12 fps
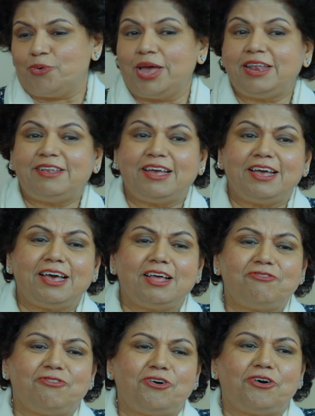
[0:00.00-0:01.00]
went a
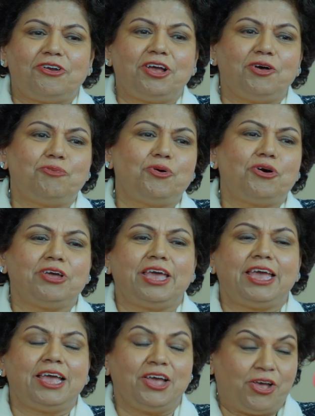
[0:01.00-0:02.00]
girl for a
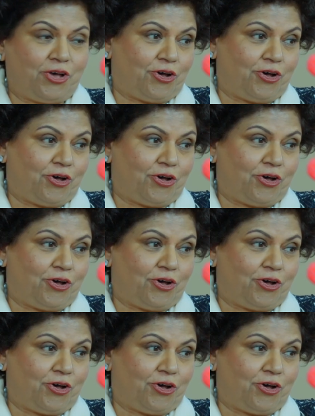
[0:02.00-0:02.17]
walking.